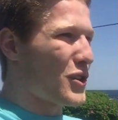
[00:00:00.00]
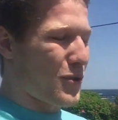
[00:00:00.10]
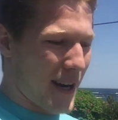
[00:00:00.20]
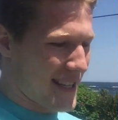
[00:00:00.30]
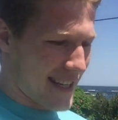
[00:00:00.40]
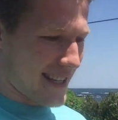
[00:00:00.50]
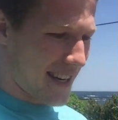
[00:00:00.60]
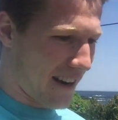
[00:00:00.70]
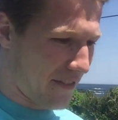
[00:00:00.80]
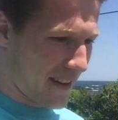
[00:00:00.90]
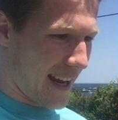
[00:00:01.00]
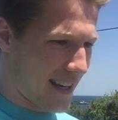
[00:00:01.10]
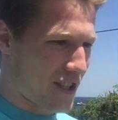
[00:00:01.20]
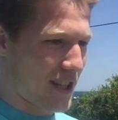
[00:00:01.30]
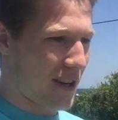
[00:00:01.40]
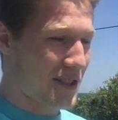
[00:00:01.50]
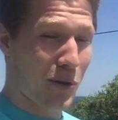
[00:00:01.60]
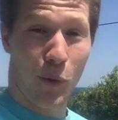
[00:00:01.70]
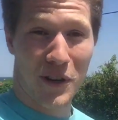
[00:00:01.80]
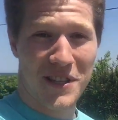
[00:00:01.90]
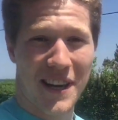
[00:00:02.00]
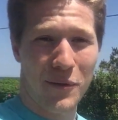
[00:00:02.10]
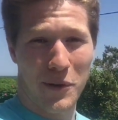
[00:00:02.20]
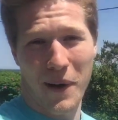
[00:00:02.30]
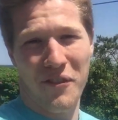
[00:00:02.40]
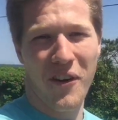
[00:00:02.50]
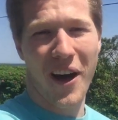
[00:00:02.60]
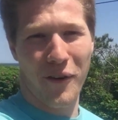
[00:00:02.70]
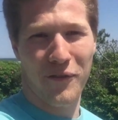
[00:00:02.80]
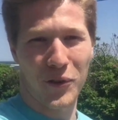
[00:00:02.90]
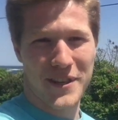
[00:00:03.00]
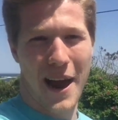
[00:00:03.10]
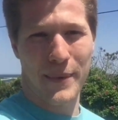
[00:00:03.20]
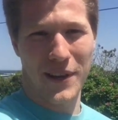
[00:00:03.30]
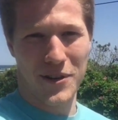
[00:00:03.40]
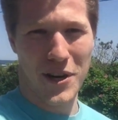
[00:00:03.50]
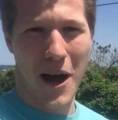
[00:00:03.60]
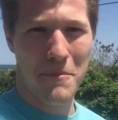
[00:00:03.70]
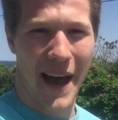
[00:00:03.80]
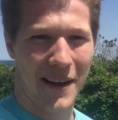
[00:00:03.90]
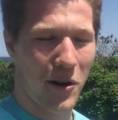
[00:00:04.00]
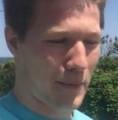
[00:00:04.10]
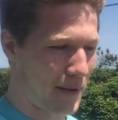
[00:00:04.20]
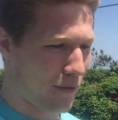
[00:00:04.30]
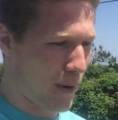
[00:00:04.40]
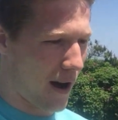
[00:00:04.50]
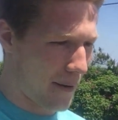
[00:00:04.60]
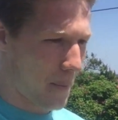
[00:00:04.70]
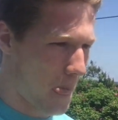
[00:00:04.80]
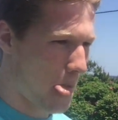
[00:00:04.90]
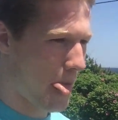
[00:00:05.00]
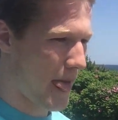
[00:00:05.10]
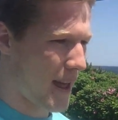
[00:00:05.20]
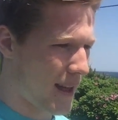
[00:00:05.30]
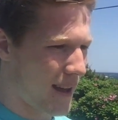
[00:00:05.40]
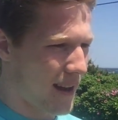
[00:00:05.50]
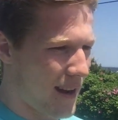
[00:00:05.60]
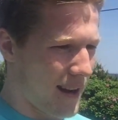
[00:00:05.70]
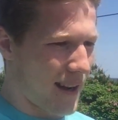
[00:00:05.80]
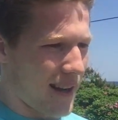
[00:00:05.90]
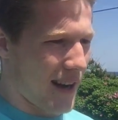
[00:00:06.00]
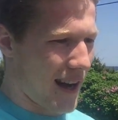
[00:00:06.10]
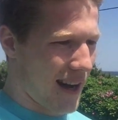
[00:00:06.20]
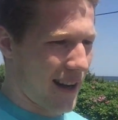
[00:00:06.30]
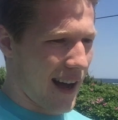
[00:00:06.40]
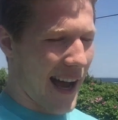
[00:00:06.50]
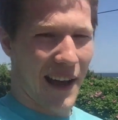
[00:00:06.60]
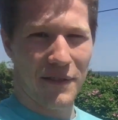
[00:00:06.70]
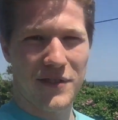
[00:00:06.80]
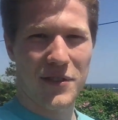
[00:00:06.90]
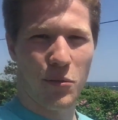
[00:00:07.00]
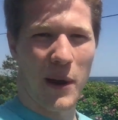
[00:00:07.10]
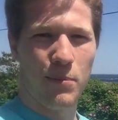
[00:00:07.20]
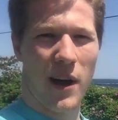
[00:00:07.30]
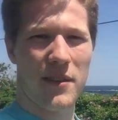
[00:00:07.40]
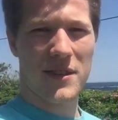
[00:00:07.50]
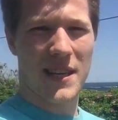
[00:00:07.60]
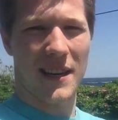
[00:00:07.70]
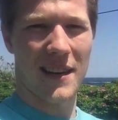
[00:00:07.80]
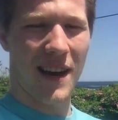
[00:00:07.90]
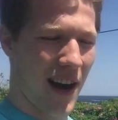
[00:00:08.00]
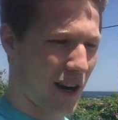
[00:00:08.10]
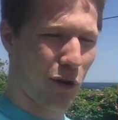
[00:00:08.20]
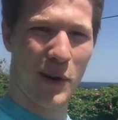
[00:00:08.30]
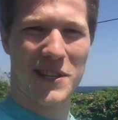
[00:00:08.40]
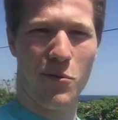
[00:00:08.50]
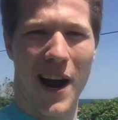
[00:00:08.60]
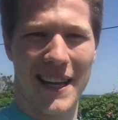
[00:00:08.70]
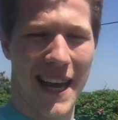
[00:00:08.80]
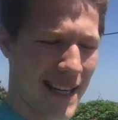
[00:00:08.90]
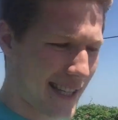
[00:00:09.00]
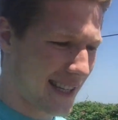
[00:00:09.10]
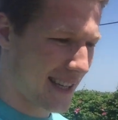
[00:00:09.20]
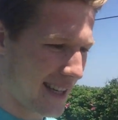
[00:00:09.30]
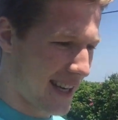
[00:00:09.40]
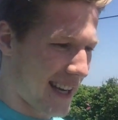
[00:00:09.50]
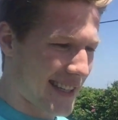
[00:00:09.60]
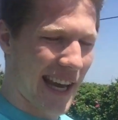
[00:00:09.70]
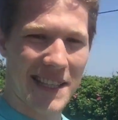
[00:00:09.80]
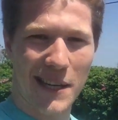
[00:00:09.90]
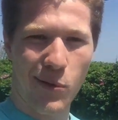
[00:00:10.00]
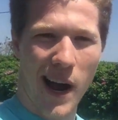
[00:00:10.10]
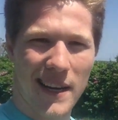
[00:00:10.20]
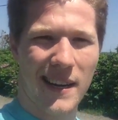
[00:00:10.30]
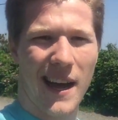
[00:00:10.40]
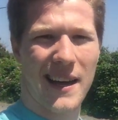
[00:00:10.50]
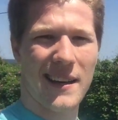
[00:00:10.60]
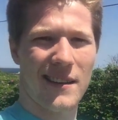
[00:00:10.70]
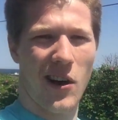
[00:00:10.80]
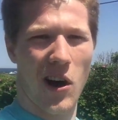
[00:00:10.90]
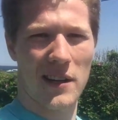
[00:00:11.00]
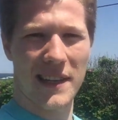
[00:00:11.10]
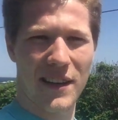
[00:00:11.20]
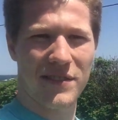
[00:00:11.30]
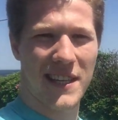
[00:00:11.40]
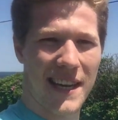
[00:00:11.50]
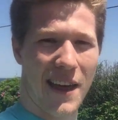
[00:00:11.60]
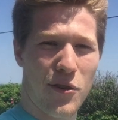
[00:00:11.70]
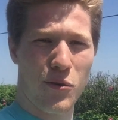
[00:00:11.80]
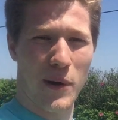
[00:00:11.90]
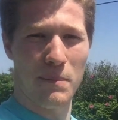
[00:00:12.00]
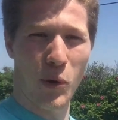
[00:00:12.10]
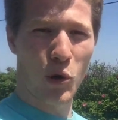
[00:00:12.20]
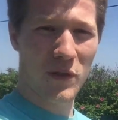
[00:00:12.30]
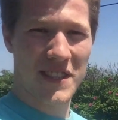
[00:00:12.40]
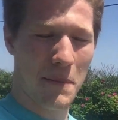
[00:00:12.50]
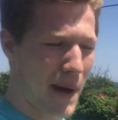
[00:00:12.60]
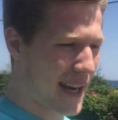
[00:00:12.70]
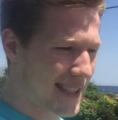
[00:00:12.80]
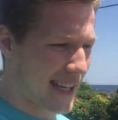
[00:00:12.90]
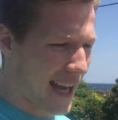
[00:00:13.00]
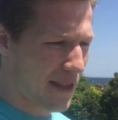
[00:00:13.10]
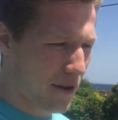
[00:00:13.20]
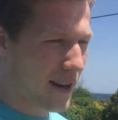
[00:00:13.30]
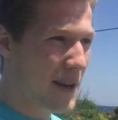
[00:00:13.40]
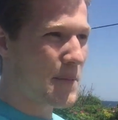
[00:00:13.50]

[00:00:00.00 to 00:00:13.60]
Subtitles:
crazy stuff. And she also works with my father full-time in their shop back home in Vermont. I have 3 brothers, Chris, Ryan, and Casey. Casey, Ryan, and I all live together. We moved to Maine together.